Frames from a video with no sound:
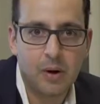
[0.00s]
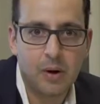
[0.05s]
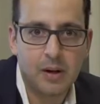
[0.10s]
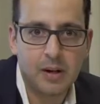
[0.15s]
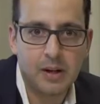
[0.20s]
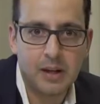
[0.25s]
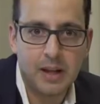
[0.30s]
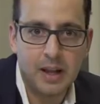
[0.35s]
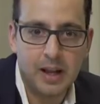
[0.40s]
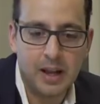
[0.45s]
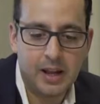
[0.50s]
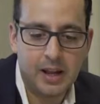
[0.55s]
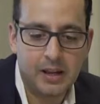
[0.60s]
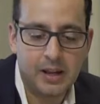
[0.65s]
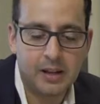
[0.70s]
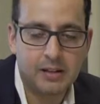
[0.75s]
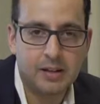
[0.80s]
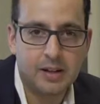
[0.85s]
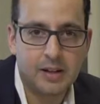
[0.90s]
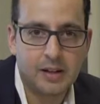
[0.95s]
1, in
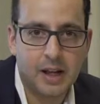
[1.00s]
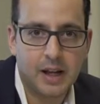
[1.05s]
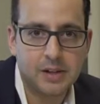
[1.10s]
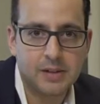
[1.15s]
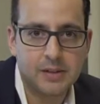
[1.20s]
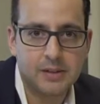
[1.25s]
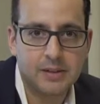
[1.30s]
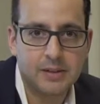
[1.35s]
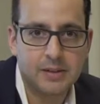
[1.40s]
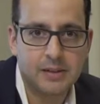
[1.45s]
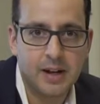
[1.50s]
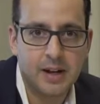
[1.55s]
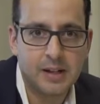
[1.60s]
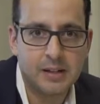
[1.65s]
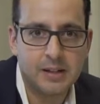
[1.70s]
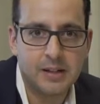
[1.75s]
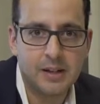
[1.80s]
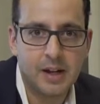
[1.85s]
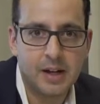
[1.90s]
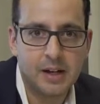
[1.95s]
its collection since
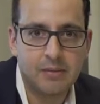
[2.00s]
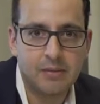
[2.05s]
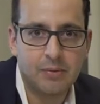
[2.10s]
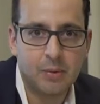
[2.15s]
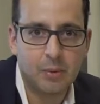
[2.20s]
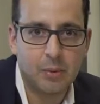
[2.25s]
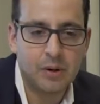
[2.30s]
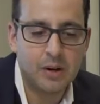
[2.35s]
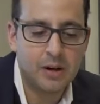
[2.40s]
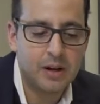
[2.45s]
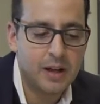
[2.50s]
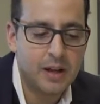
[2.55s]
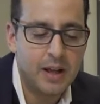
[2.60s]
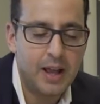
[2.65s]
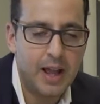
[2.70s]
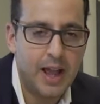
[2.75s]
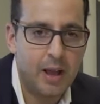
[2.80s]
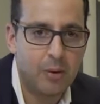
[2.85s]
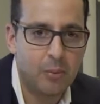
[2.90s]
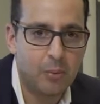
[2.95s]
1994,
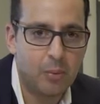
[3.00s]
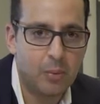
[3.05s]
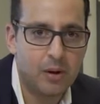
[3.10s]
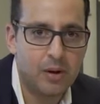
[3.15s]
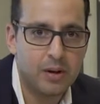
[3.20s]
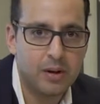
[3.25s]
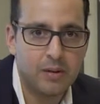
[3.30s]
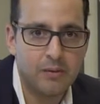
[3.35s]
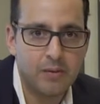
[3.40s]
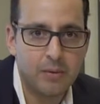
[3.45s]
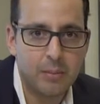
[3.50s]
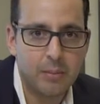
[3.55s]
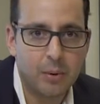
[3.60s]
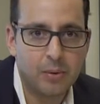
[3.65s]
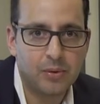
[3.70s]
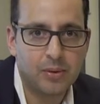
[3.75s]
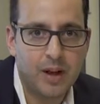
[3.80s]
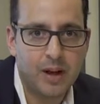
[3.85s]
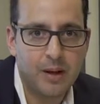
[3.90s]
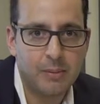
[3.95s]
and one of the
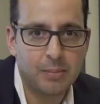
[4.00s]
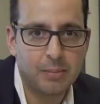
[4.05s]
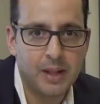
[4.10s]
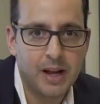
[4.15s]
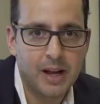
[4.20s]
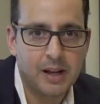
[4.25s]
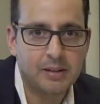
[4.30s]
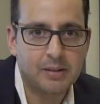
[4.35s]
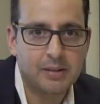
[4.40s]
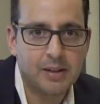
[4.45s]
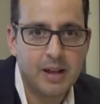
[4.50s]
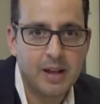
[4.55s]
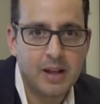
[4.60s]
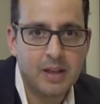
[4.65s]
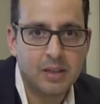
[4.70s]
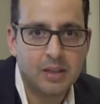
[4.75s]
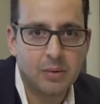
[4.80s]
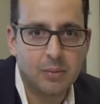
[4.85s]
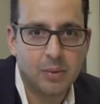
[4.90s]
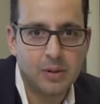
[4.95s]
most complex,
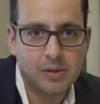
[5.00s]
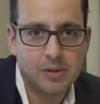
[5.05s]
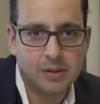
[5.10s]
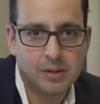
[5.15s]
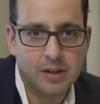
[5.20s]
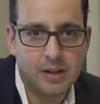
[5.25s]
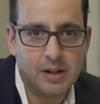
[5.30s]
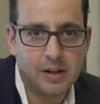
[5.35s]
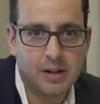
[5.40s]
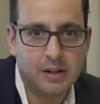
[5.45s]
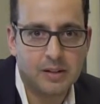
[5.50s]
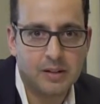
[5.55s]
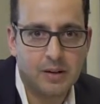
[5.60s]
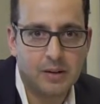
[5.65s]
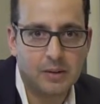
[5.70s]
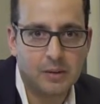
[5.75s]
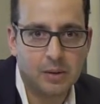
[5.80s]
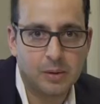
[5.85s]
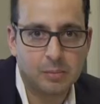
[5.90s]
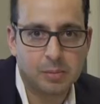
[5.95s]
the Richard Lange
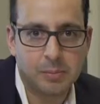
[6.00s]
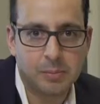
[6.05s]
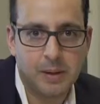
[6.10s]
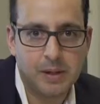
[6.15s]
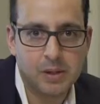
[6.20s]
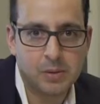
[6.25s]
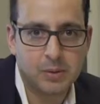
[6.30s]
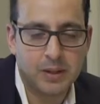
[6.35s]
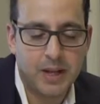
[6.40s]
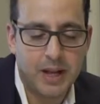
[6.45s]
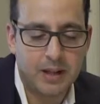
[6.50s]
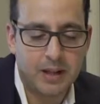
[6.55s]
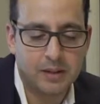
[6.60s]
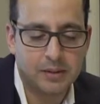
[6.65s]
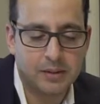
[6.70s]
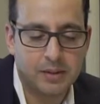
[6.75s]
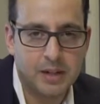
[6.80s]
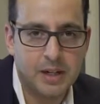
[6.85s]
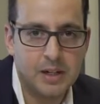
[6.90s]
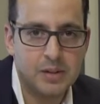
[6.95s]
Terra Luna Perpetual
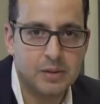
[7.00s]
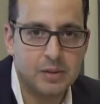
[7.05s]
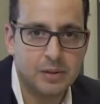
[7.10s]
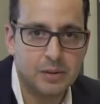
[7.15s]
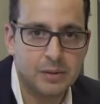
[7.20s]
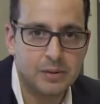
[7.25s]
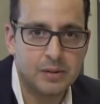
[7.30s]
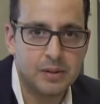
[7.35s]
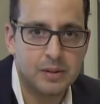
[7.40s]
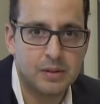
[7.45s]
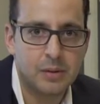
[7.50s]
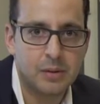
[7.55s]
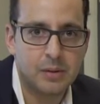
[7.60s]
Calendar introduced in